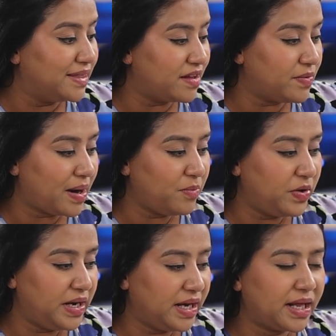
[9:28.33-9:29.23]
that's what I'm
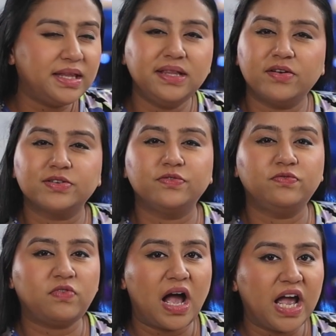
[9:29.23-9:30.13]
reading. And I think there's
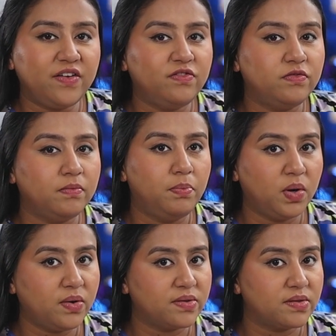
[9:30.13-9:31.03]
five
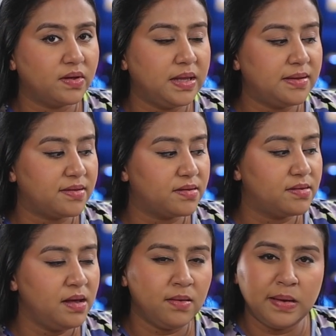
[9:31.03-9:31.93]
books in the
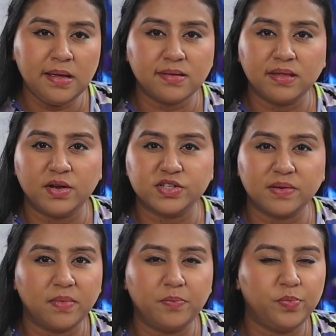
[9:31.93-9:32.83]
series, and there's
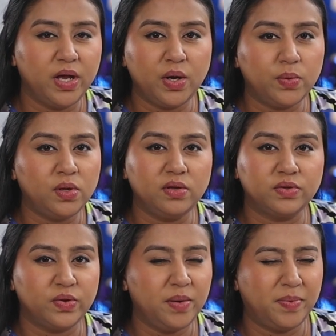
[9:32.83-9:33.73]
some
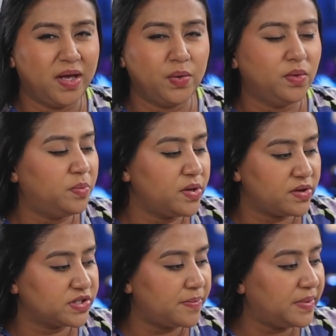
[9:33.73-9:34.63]
prequel, three prequel books
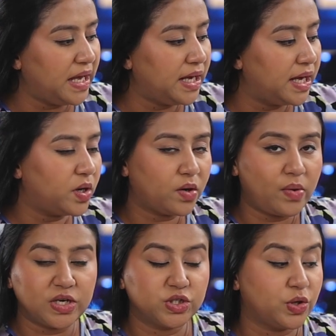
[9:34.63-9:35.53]
or something. I'm not
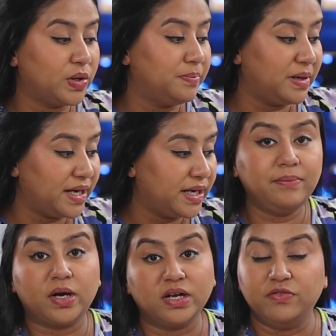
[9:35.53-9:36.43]
quite sure, but I'm
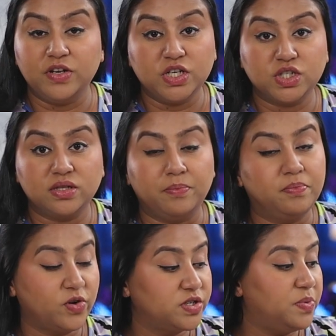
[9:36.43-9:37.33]
not going to finish the
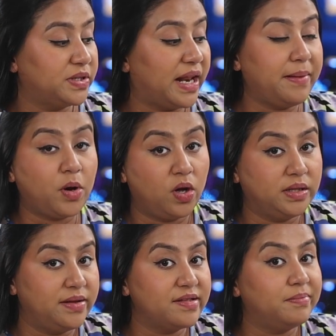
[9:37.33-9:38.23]
first book that I'm
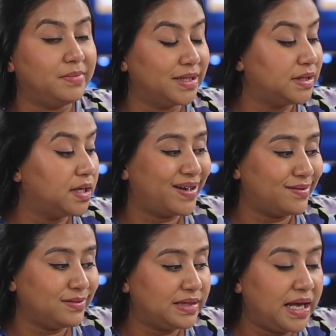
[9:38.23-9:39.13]
on this month, I
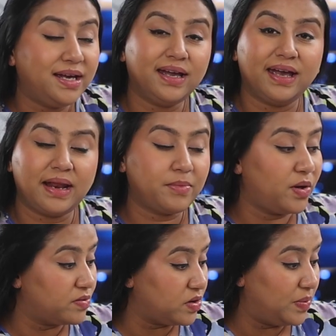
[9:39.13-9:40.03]
don't think. And I'm
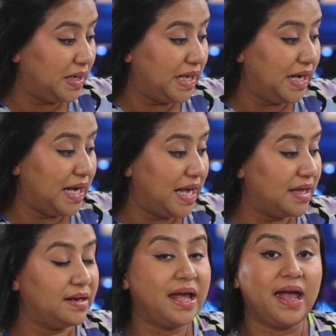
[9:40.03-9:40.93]
also reading
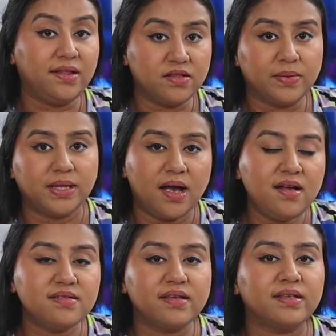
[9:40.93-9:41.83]
It Ends With
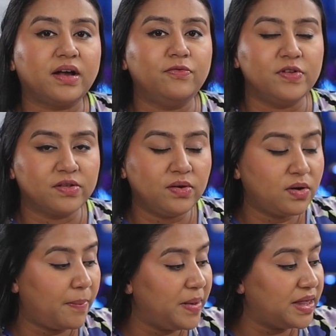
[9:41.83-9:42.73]
Us. That's like a physical
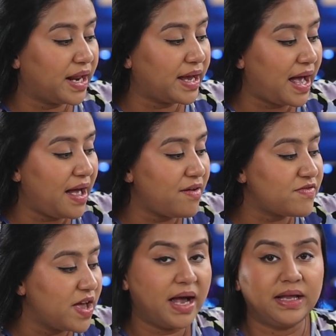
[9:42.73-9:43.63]
copy that I
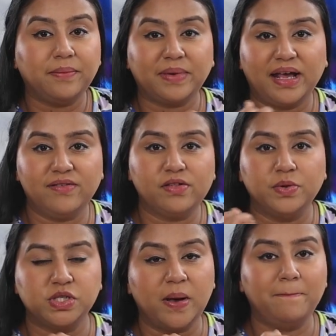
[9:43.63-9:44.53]
have. And I'm kind of
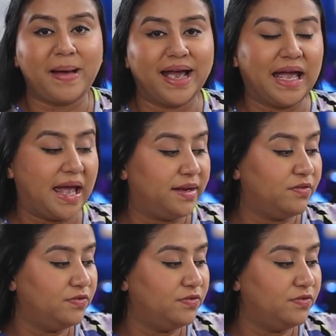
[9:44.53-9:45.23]
switching back and